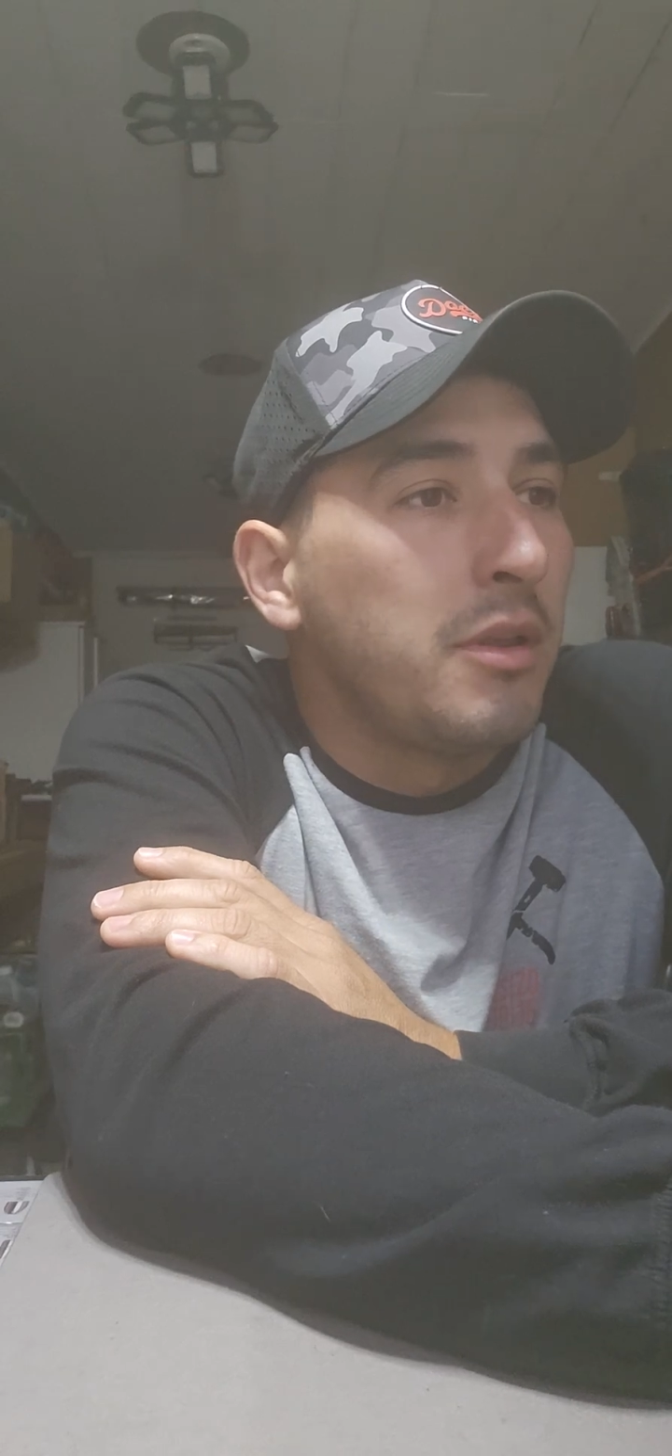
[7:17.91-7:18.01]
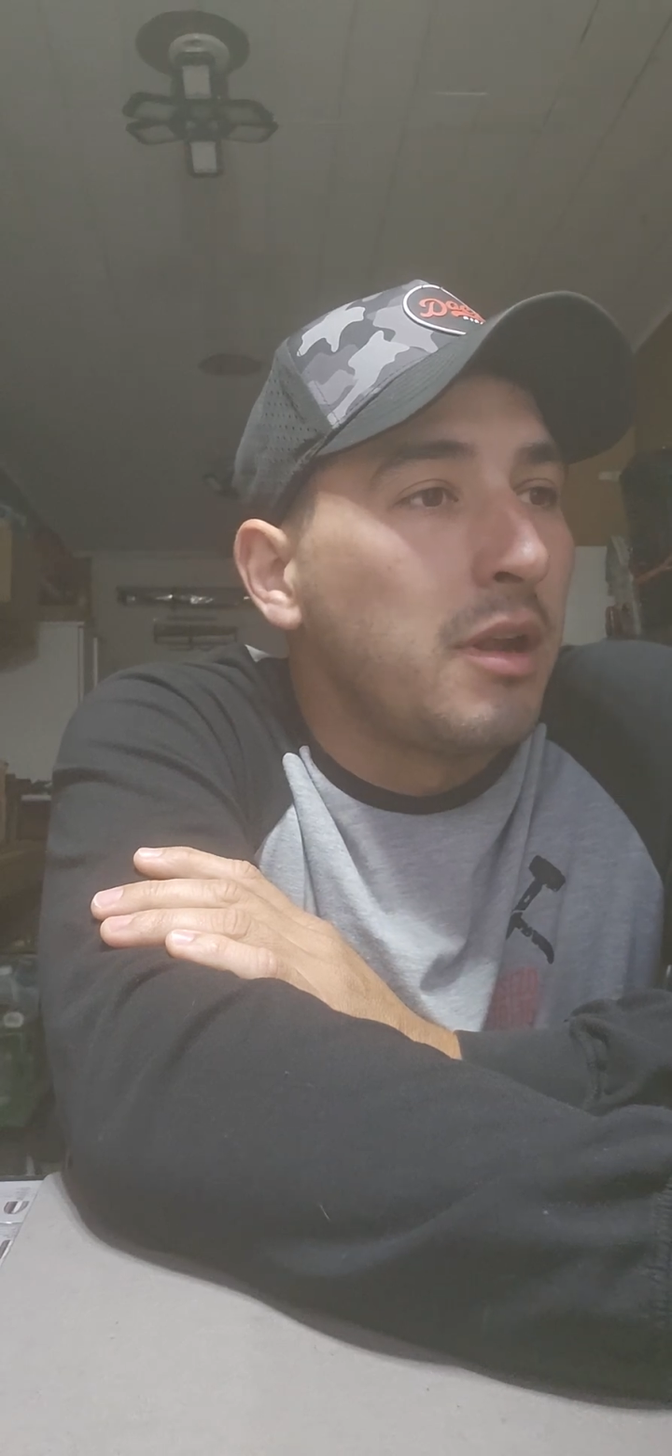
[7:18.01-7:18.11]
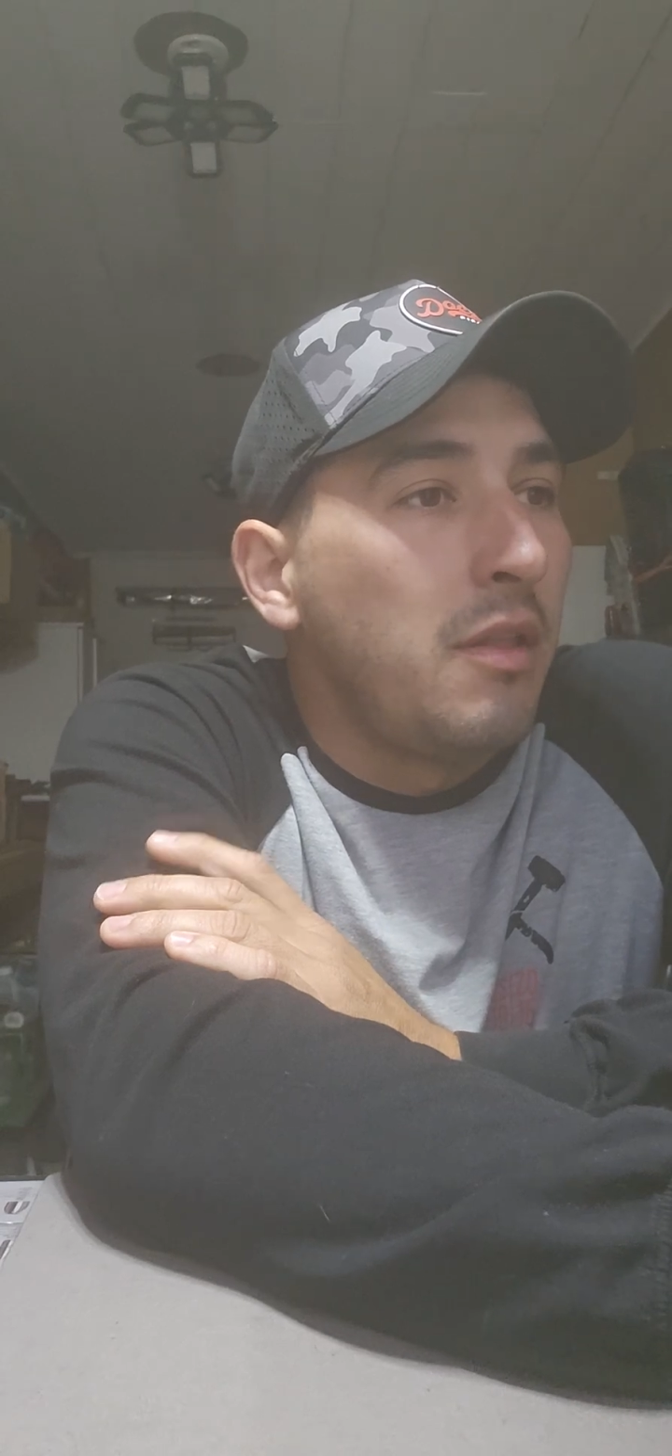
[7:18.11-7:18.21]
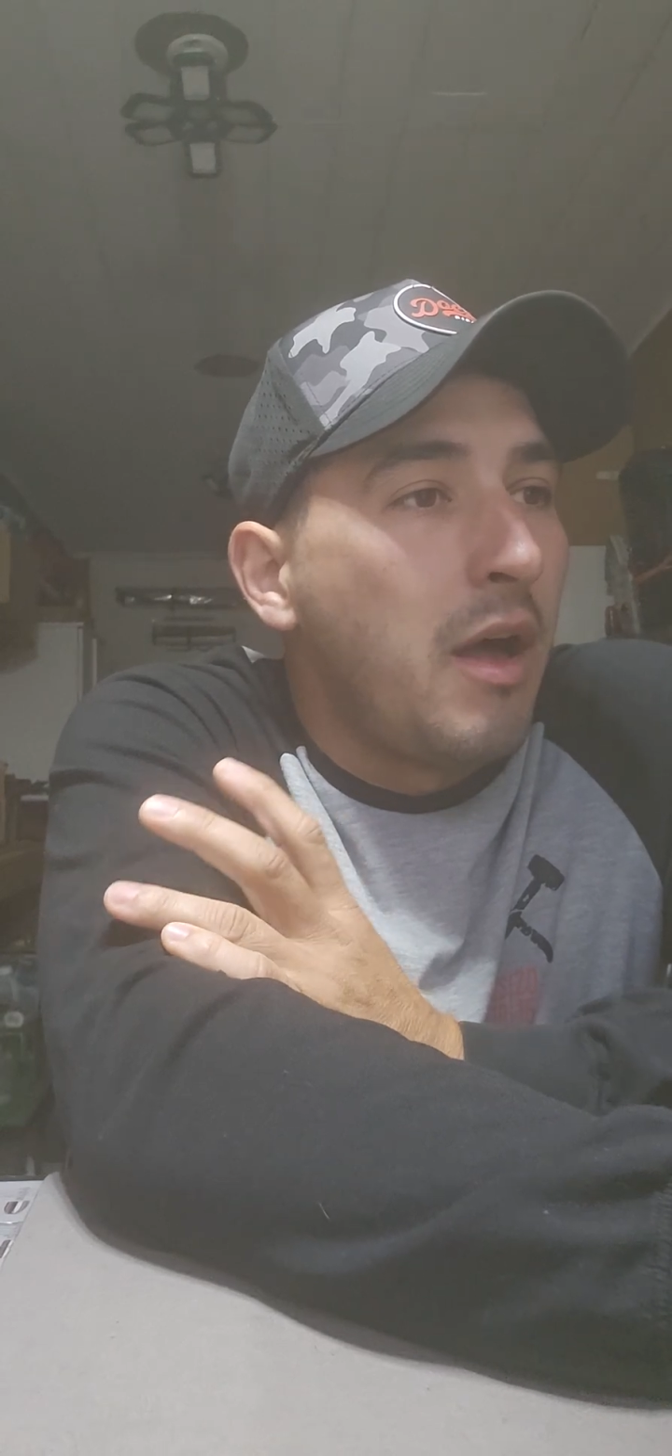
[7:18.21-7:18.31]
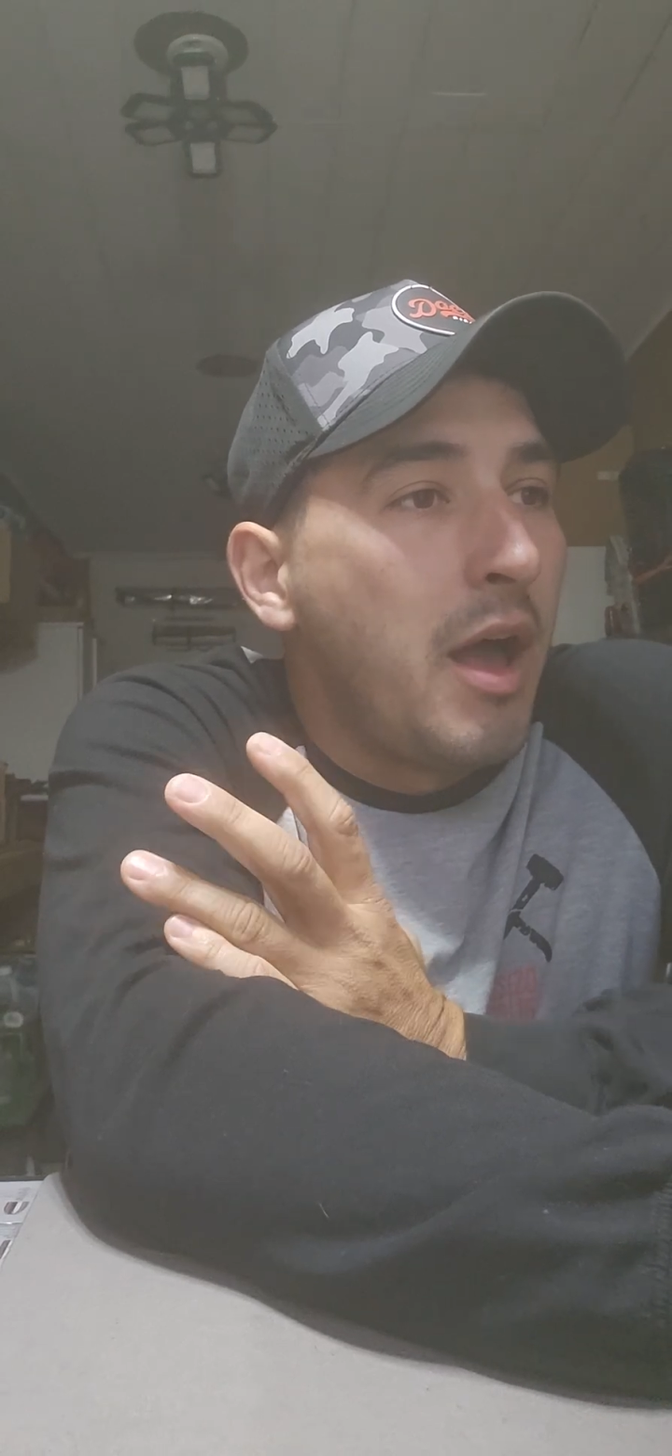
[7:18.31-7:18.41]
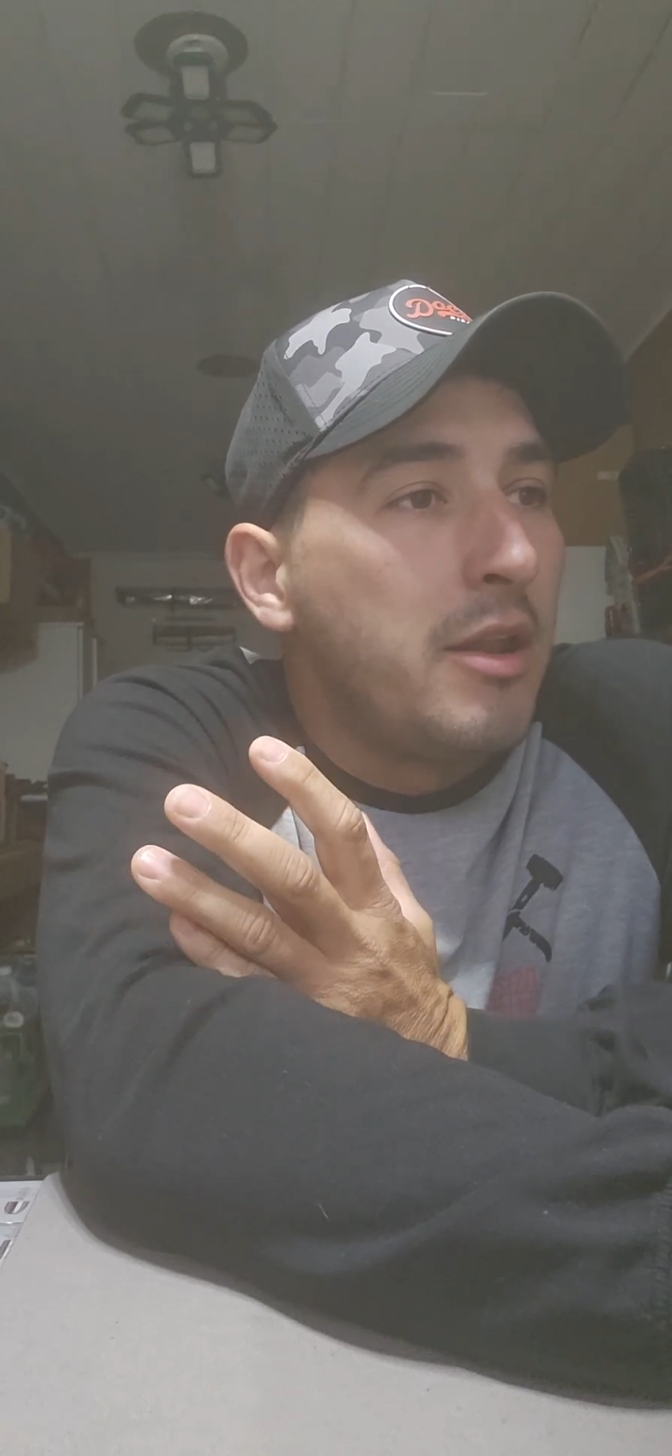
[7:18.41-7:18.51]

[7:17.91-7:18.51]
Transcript: at a line.